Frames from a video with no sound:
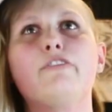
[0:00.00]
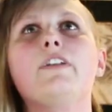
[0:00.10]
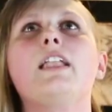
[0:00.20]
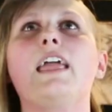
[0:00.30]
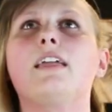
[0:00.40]

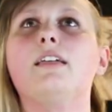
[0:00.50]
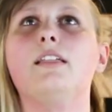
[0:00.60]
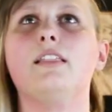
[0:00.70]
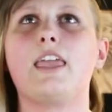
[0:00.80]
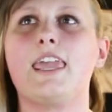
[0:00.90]
feel like
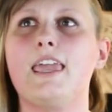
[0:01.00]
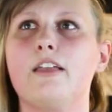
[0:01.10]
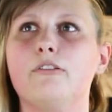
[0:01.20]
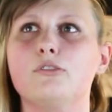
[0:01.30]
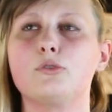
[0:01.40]
they
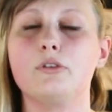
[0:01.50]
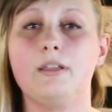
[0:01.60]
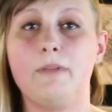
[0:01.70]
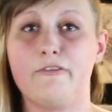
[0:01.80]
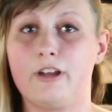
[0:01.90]
can't
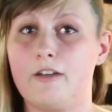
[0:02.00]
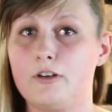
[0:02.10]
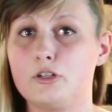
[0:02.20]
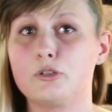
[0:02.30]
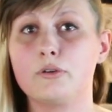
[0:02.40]
truly be
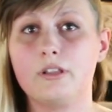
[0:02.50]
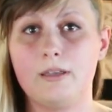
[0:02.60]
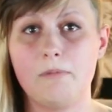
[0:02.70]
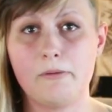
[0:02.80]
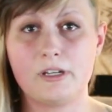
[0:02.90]
forgiven or
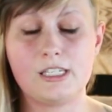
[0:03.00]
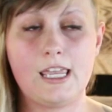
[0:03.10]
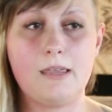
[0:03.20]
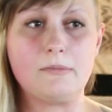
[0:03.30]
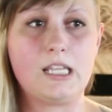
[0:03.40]
truly be
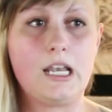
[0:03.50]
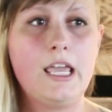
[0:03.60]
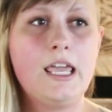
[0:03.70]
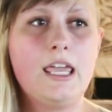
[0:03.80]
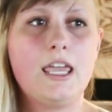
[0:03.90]
redeemed. And
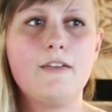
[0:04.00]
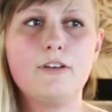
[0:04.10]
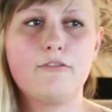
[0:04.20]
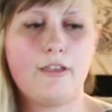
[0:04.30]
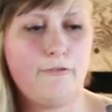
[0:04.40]

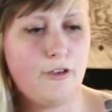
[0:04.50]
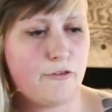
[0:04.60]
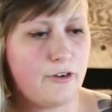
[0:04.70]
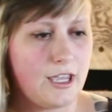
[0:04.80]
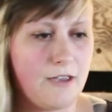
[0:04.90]
even if they feel
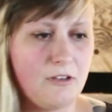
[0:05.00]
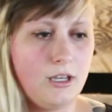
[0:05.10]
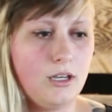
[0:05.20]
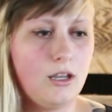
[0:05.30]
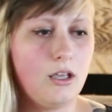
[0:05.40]

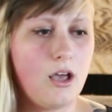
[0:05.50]
forgiven,